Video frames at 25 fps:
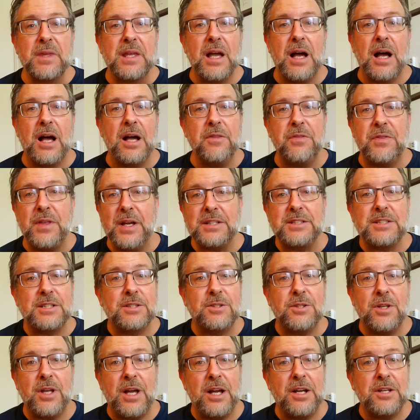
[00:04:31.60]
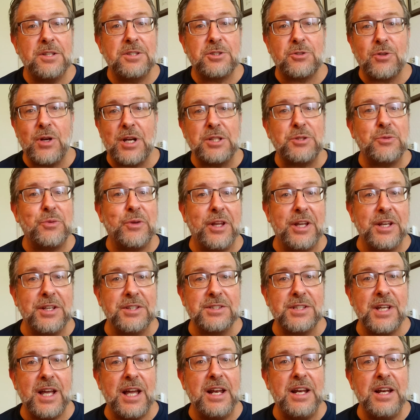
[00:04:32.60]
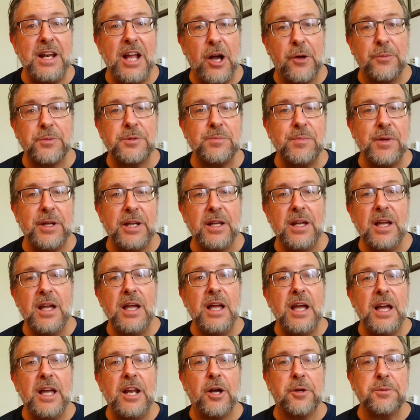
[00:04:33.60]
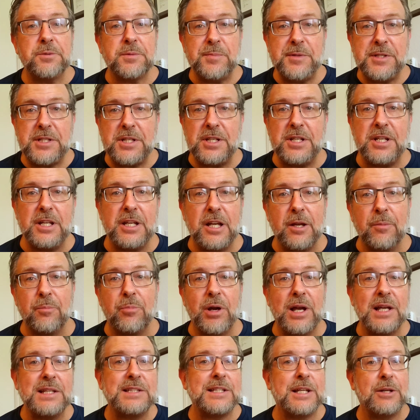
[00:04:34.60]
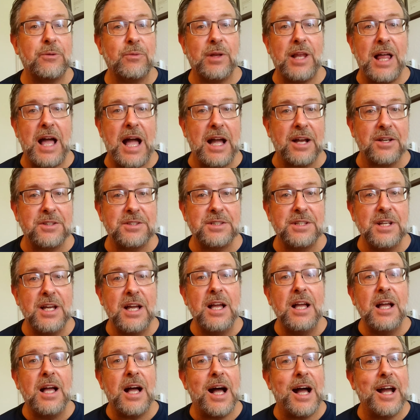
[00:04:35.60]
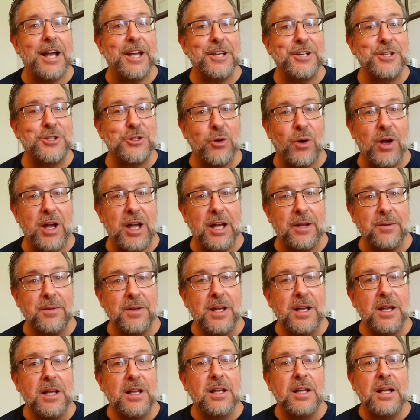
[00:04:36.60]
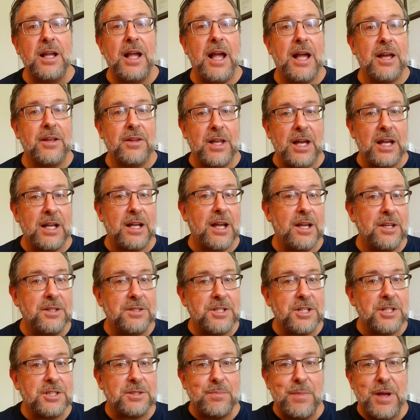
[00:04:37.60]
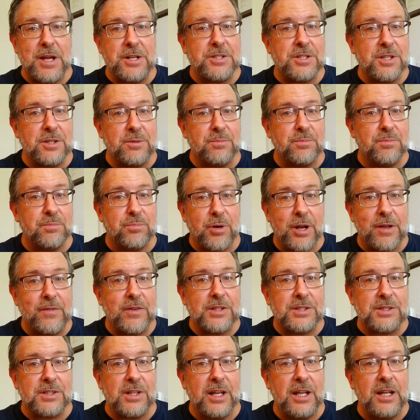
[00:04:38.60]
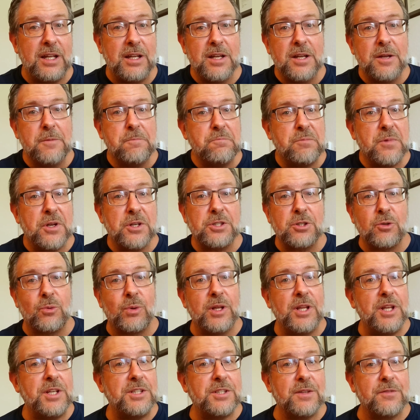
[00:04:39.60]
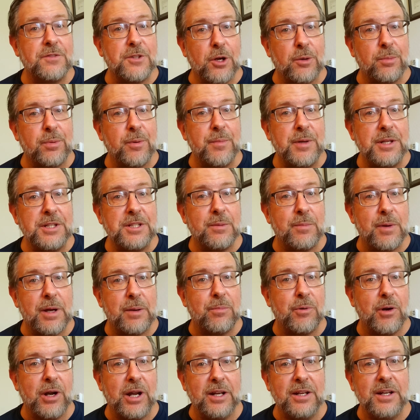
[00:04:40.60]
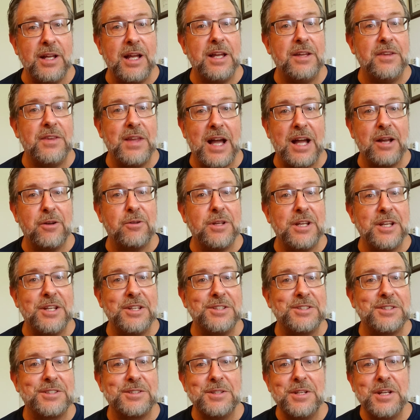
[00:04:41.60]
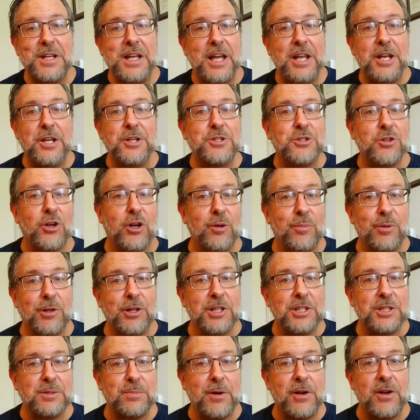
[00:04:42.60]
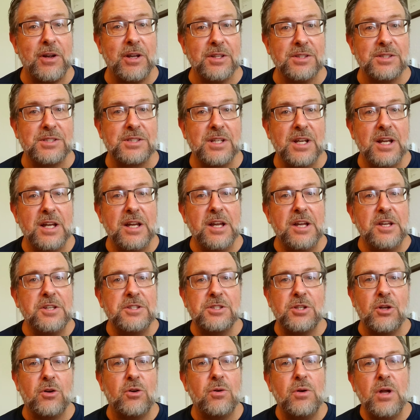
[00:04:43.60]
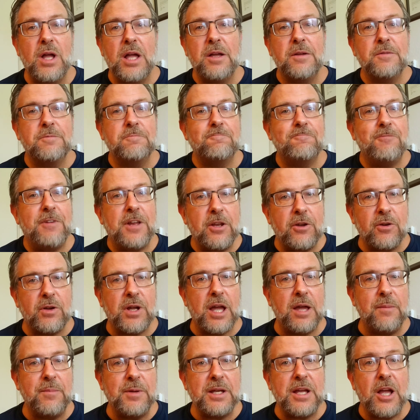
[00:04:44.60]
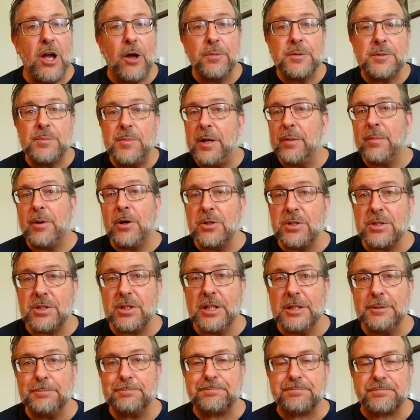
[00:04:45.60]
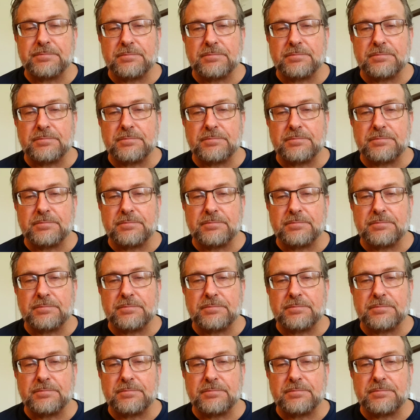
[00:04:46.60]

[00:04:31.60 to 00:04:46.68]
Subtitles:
that's a stress release and it helps me. It helps me to decompress and relax. I enjoy it. And like I just mentioned previously, there's a release of dopamine to my brain, and that is an enjoyable experience. So video gaming helps me emotionally.